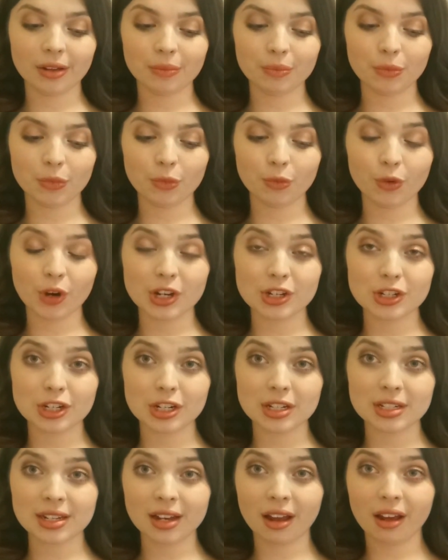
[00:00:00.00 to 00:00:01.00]
which
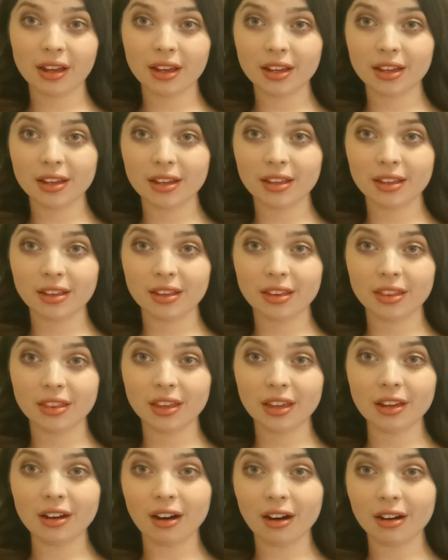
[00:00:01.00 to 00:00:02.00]
is like the
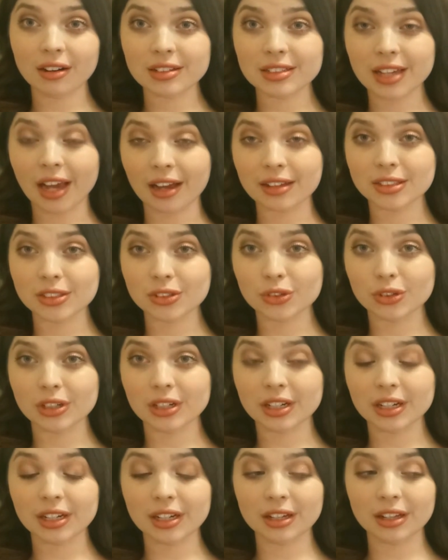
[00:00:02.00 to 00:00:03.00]
hardest
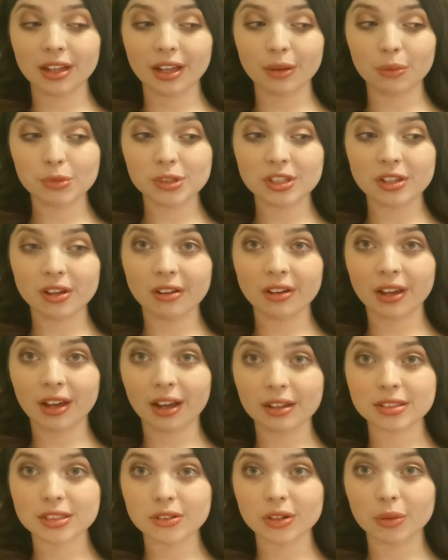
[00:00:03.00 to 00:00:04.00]
category. It was the only
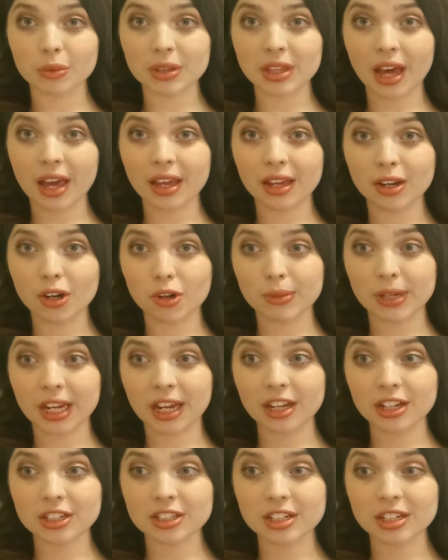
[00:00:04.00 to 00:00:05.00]
category with 8
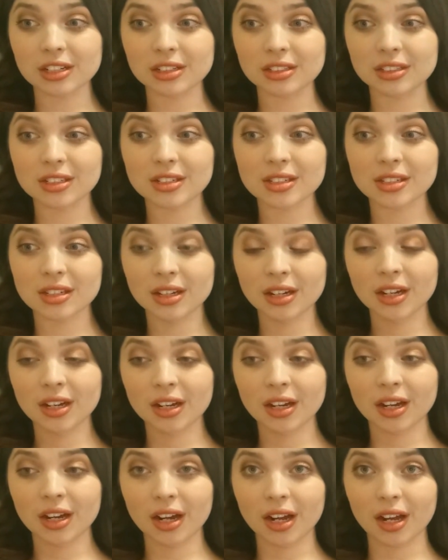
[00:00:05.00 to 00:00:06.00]
nominations.
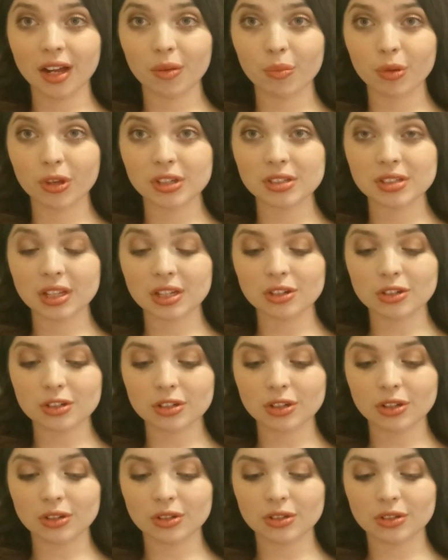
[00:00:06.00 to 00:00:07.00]
Because they just
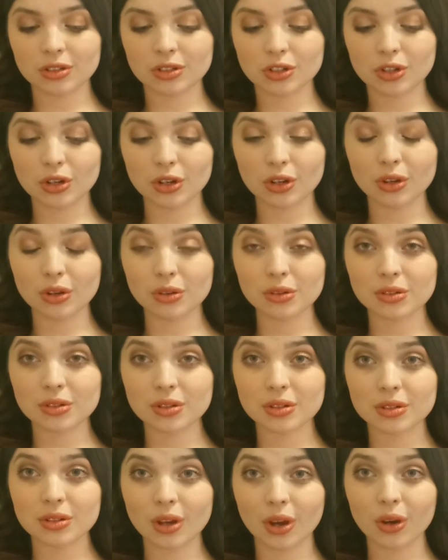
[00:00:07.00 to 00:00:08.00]
couldn't choose.
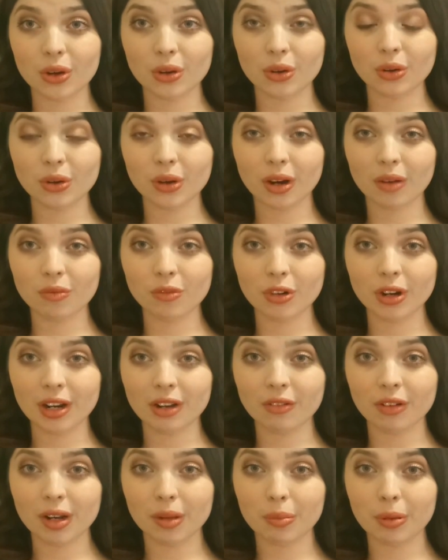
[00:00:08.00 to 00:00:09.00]
So I'm really,
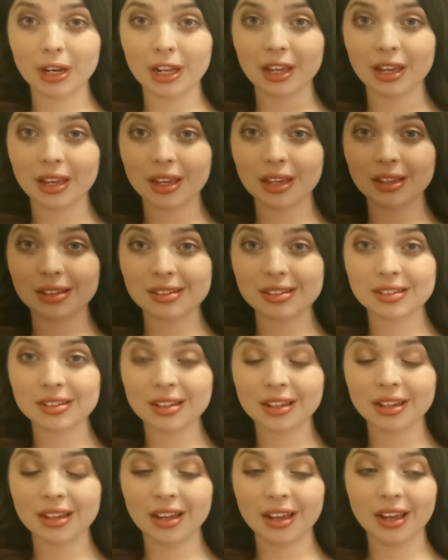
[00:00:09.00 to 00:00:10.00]
really pleased.
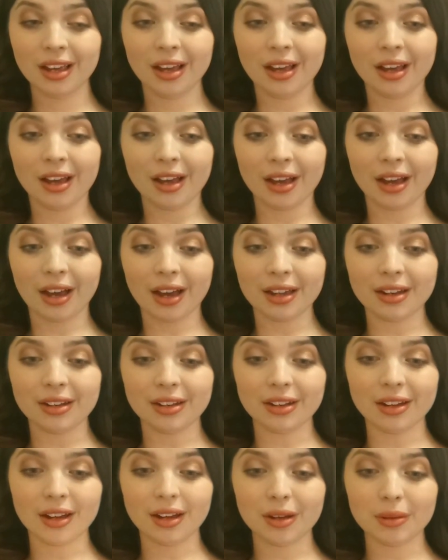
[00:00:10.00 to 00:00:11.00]

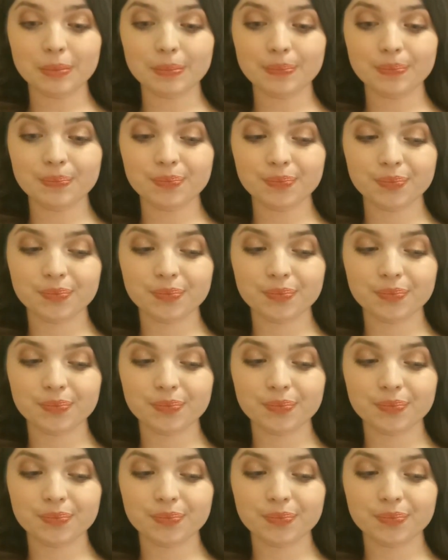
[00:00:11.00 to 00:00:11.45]
And